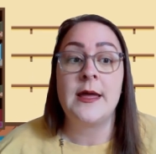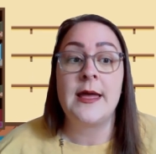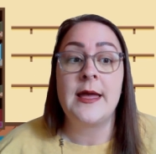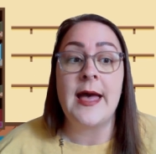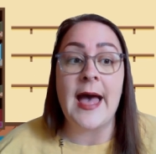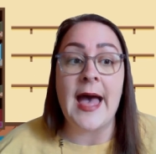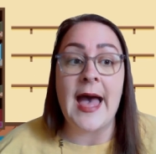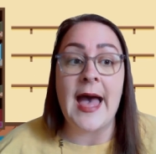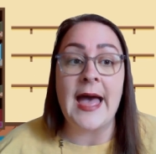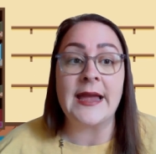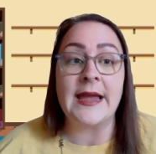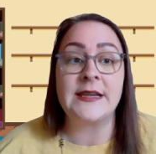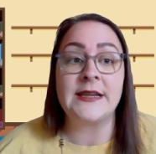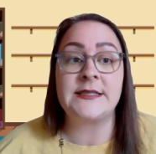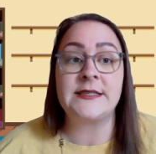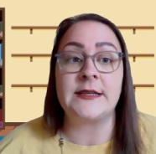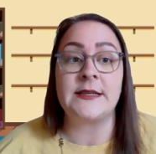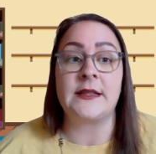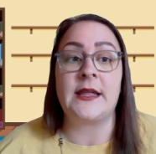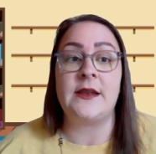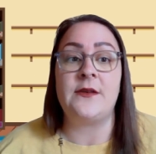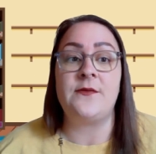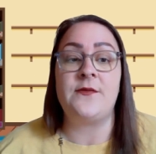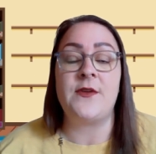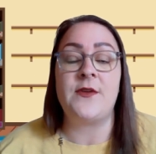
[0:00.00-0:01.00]

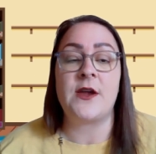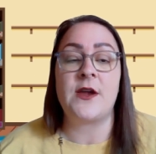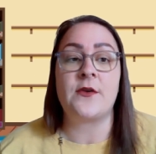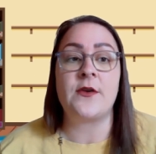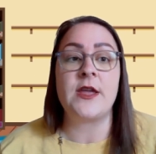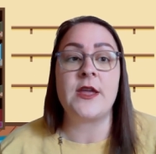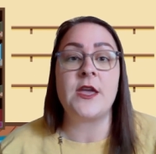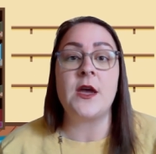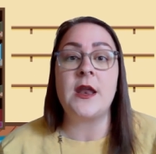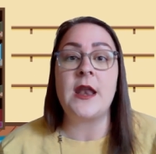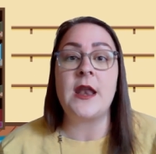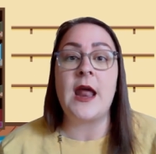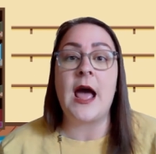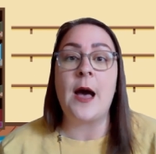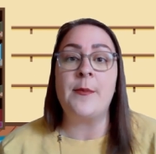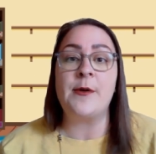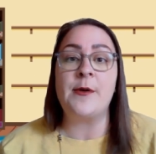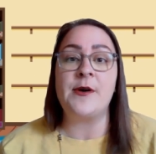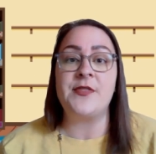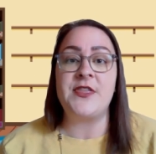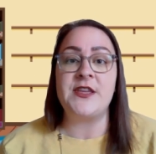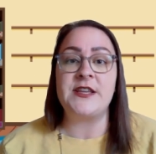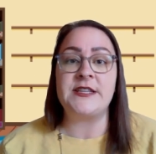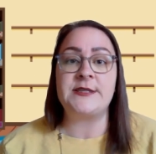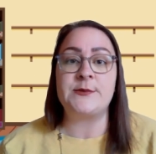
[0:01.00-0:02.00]
Excellent. Very good. How
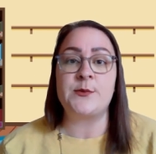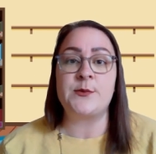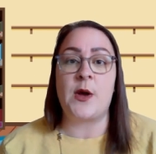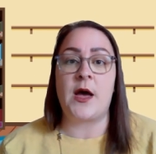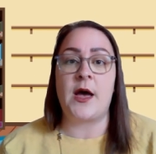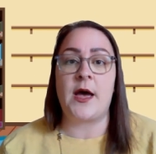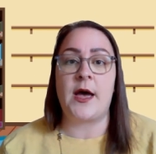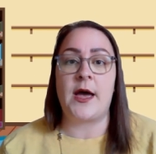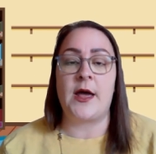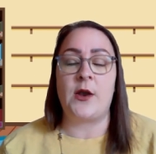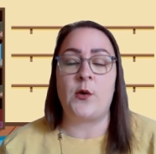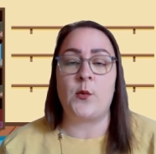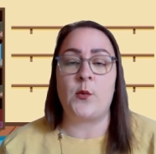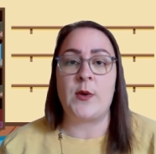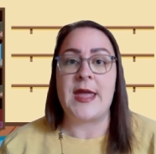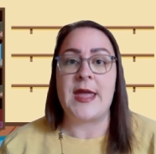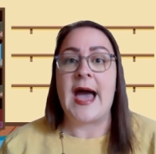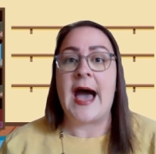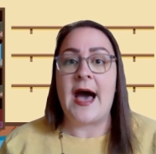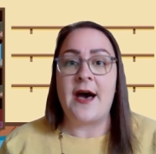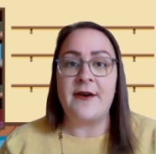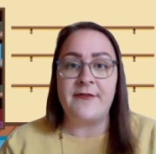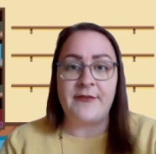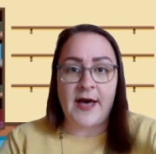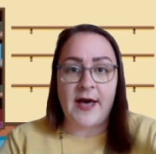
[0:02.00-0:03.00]
about this one? We
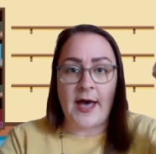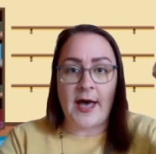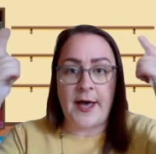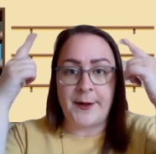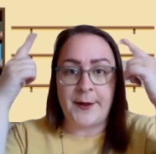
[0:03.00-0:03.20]
have a